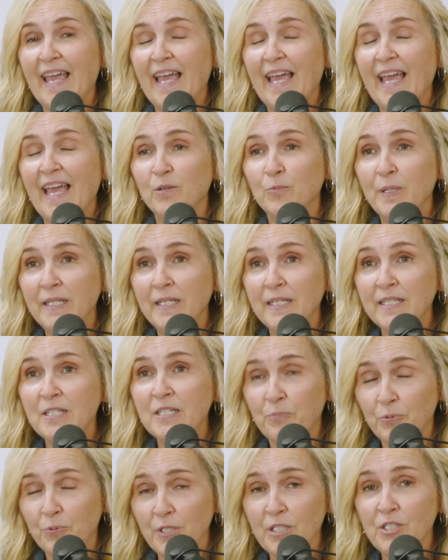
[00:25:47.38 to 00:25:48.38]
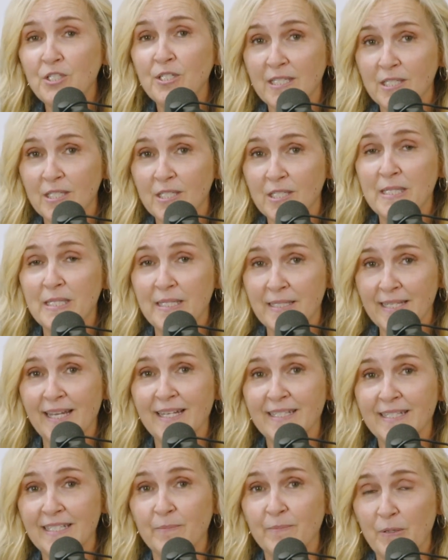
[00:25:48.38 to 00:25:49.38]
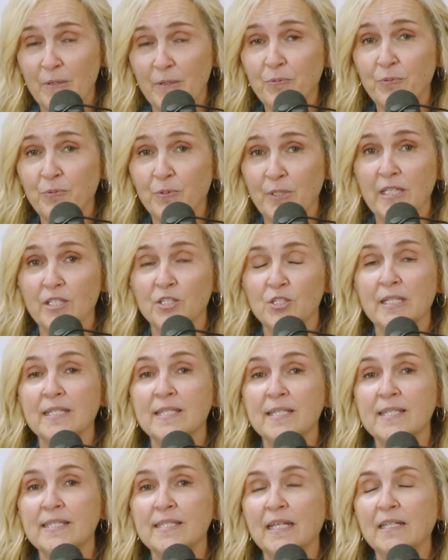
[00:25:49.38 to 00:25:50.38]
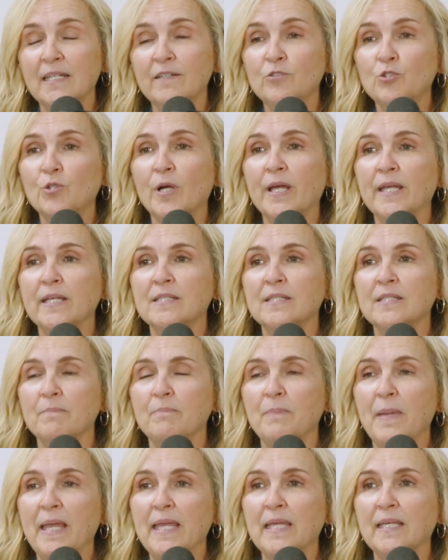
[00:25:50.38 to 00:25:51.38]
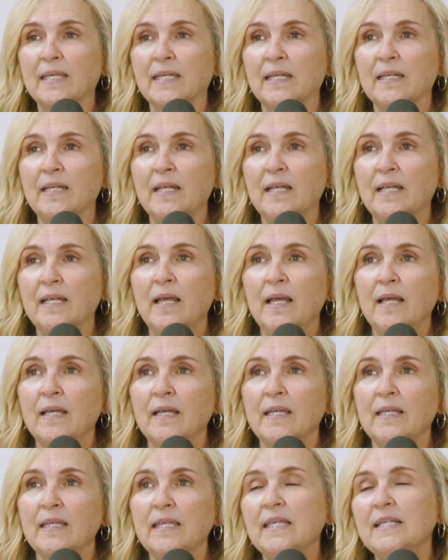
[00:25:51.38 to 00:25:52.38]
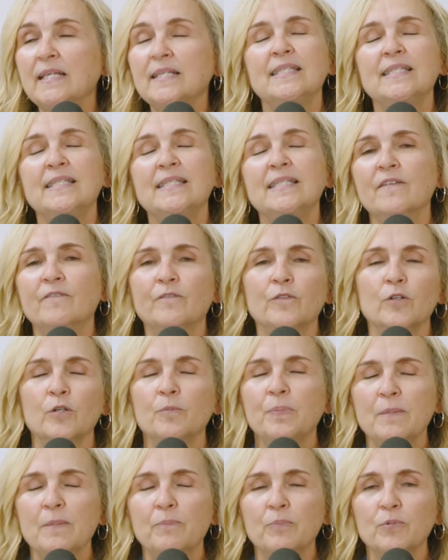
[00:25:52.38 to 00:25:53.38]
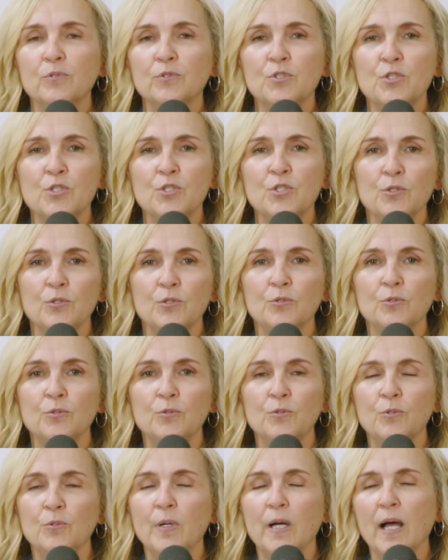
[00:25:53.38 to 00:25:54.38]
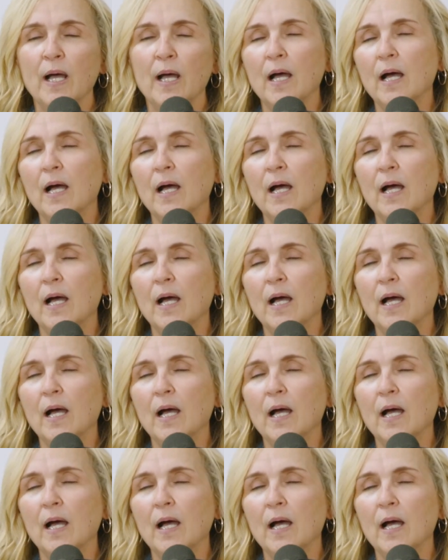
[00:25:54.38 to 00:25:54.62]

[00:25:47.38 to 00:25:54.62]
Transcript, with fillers: And we need to preach it as it was intended to be preached, instead of trying to make it easy for people to